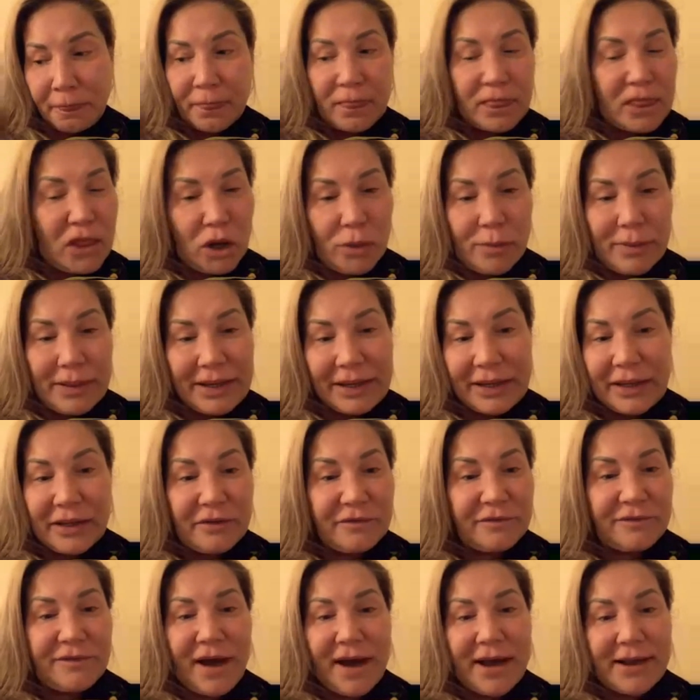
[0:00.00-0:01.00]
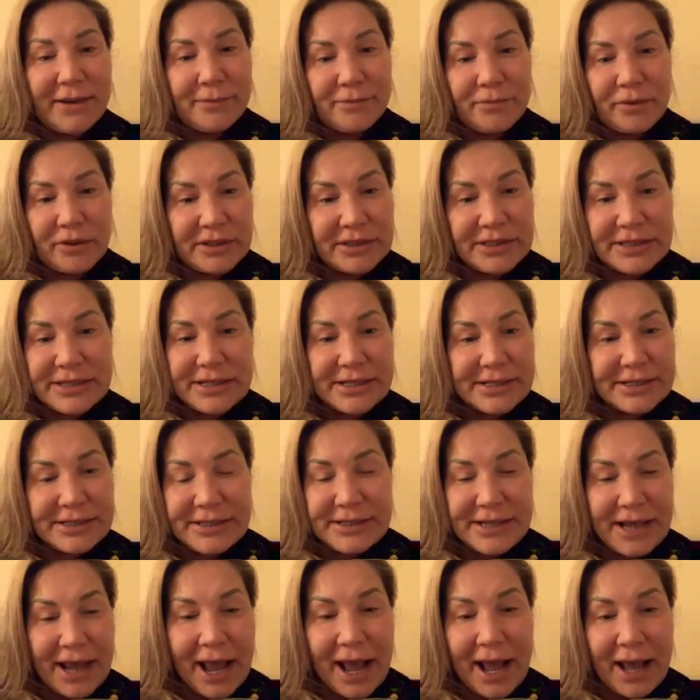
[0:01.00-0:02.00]
Nobody can find Prince's
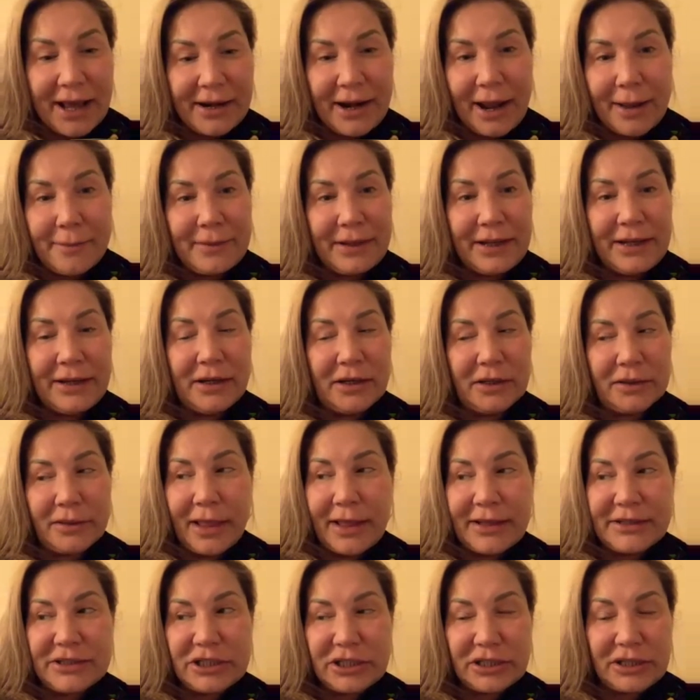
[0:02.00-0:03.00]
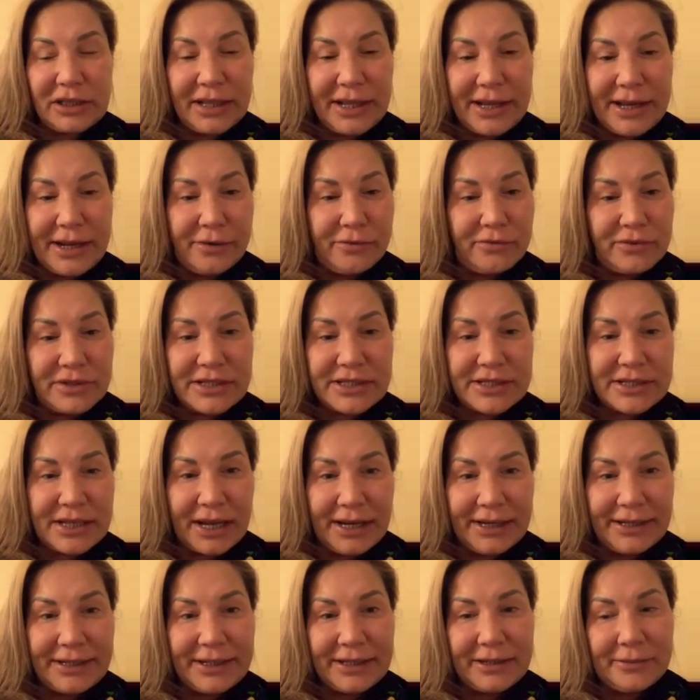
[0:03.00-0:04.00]
dad. I mean, allegedly he was
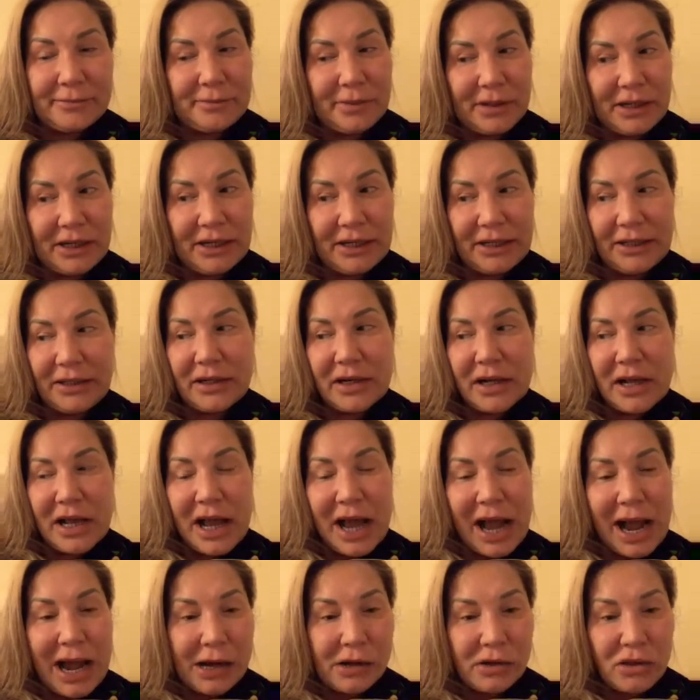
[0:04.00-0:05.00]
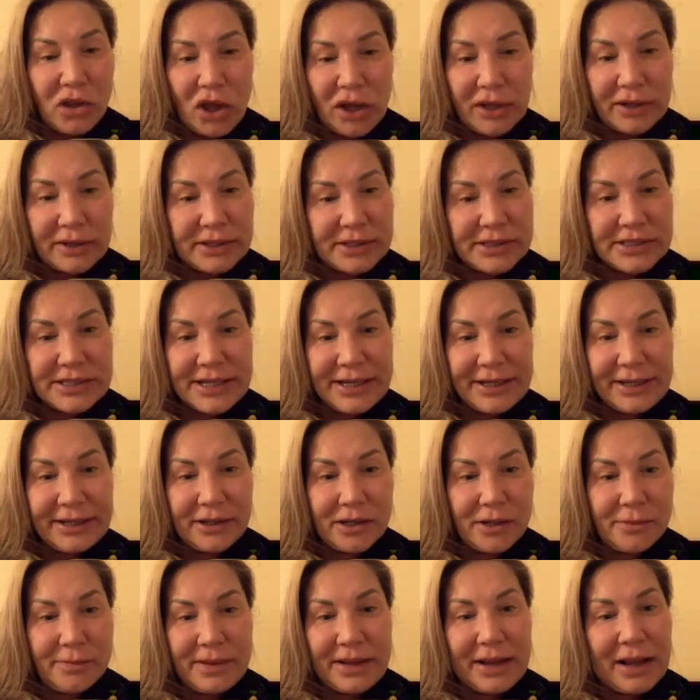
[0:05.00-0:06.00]
cited, but how long is he going
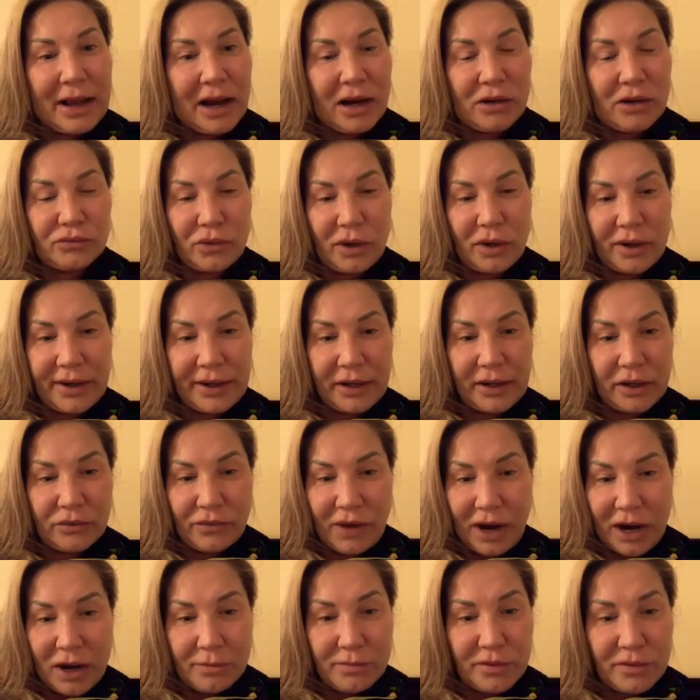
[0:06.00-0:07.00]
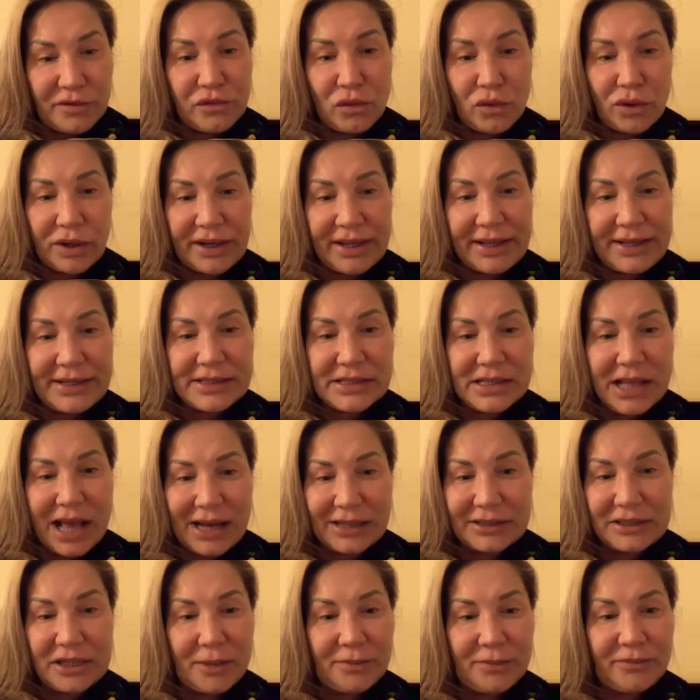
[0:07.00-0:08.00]
to be out running around before he's
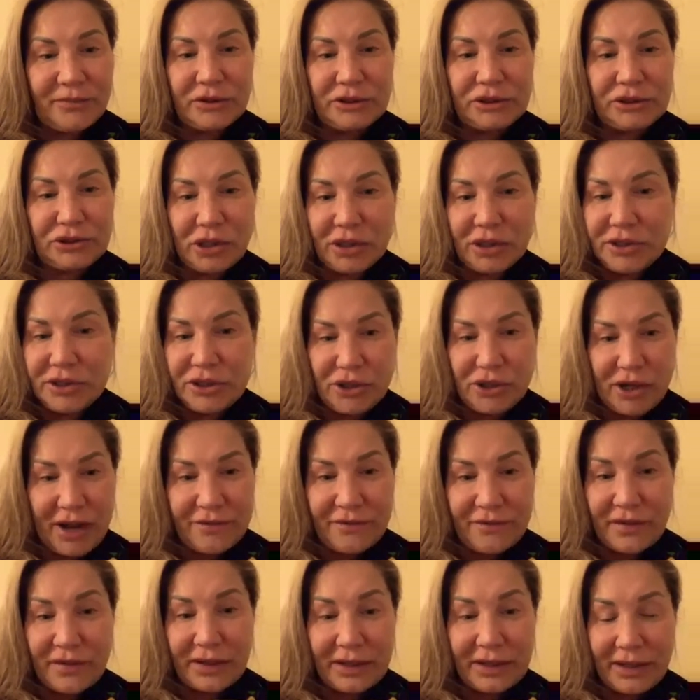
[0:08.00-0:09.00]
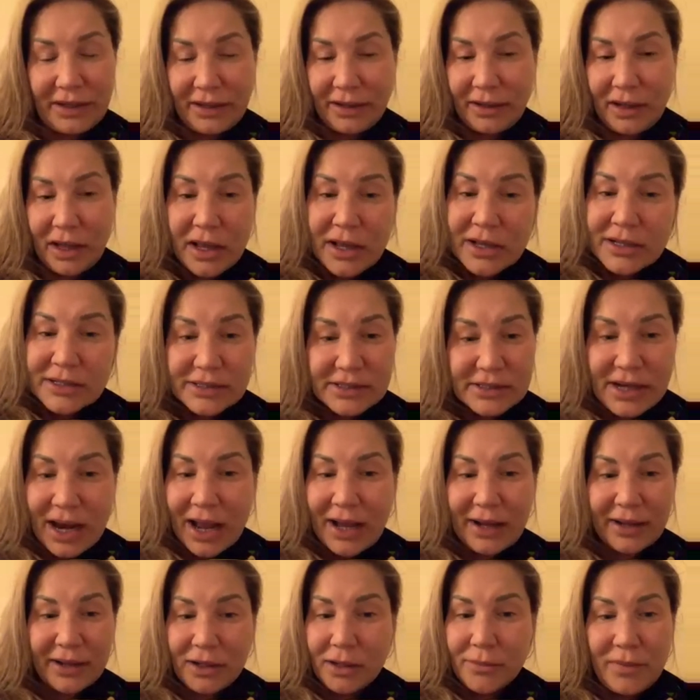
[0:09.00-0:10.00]
locked up for drug trafficking? It's
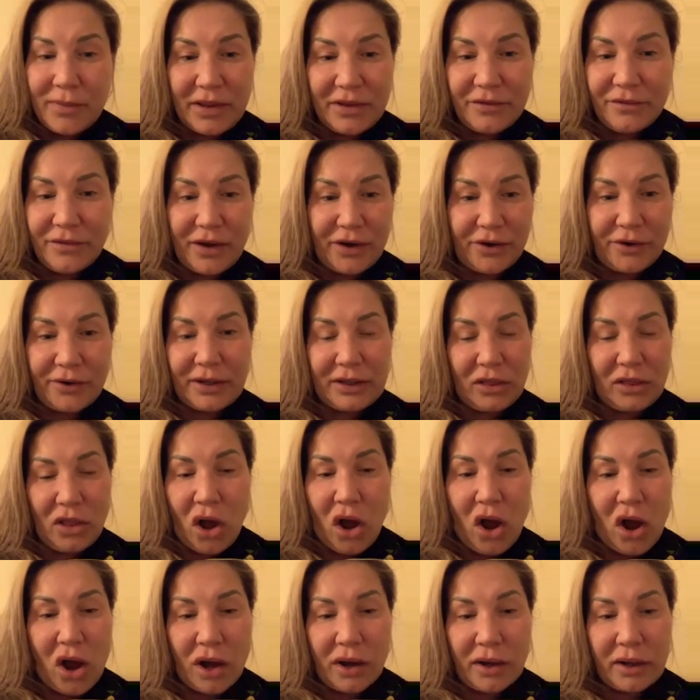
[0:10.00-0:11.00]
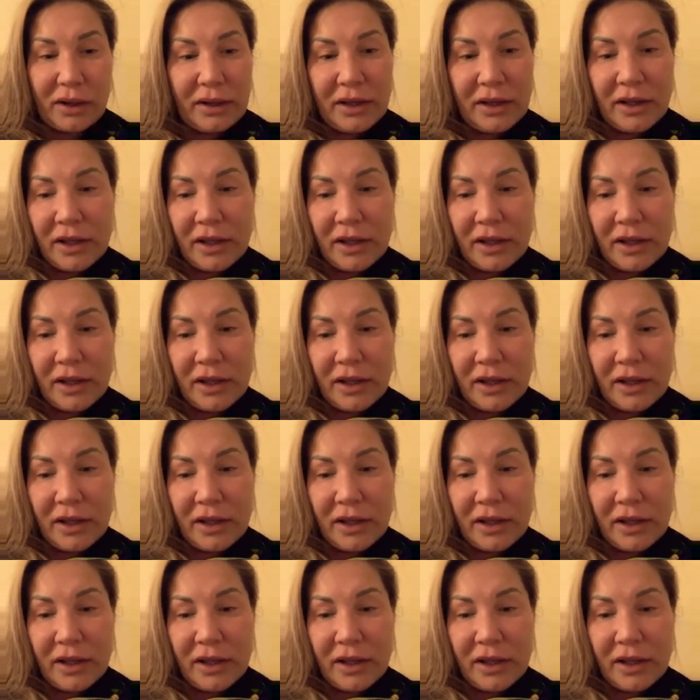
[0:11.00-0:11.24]
not going to be very long.